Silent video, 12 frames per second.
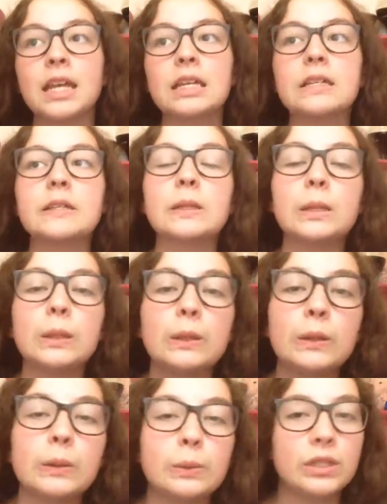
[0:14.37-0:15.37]

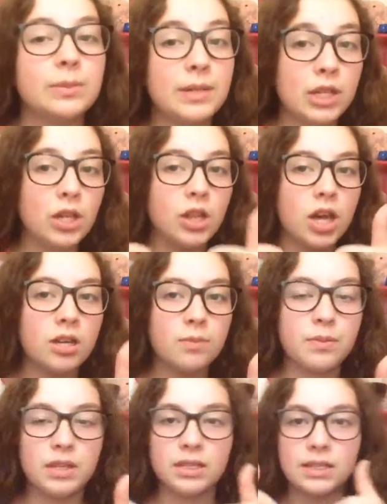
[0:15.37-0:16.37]
So, wish me good luck
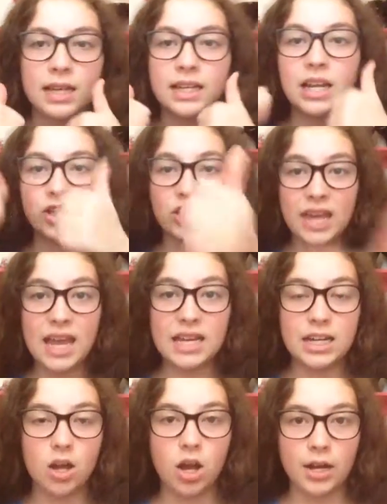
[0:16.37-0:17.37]
because I can actually
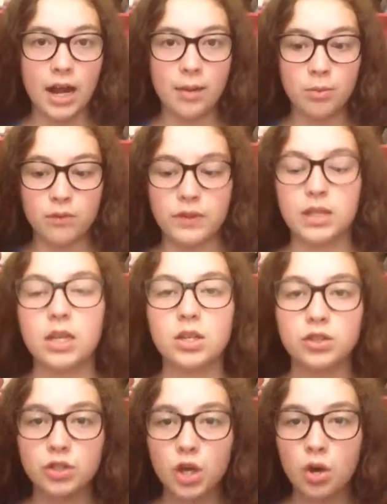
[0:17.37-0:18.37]
edit on iMovie.
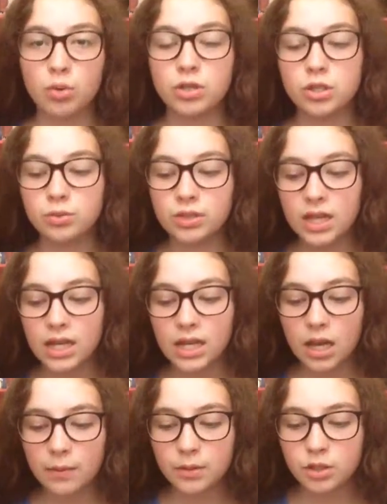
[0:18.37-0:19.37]
So, today
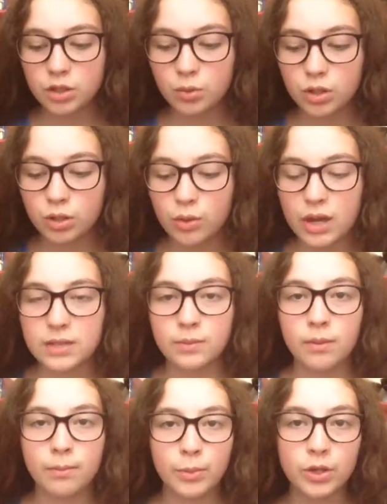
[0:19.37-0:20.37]
I'm going to show you guys
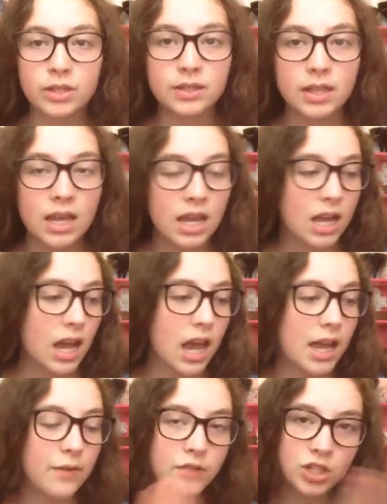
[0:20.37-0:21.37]
my books. I
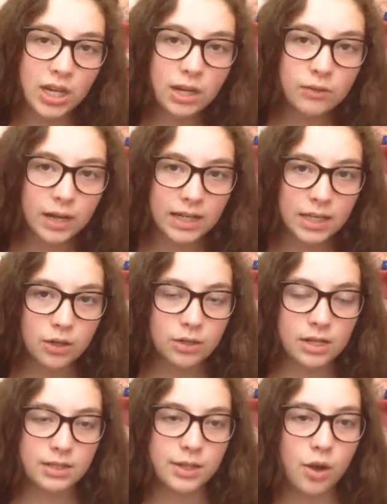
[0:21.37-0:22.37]
have a chair right here and
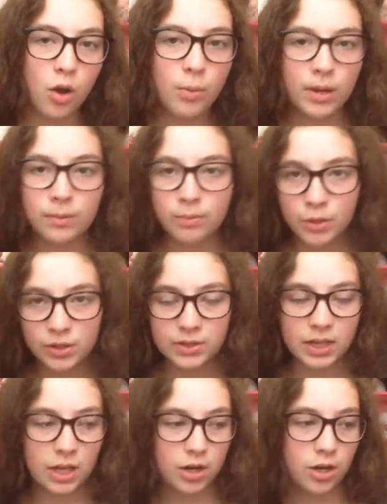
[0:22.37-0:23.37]
I set all my books
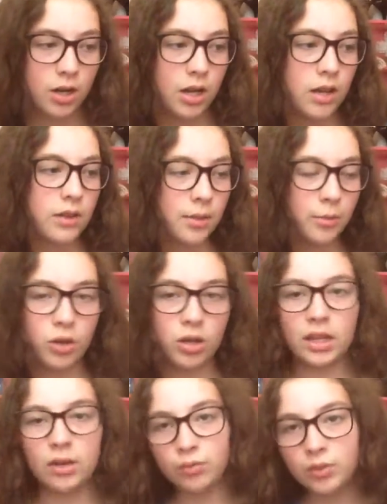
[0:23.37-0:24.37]
there that I'm going to
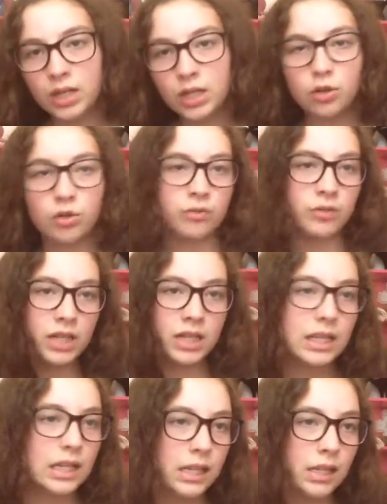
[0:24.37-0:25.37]
like read or
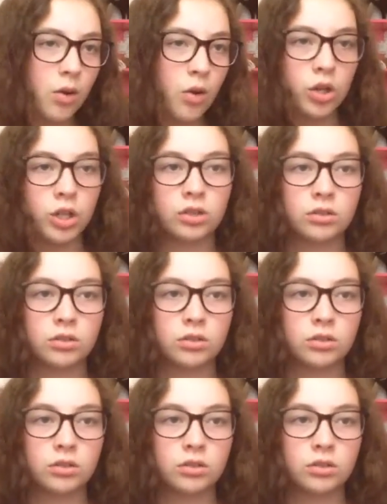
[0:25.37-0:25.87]
reading or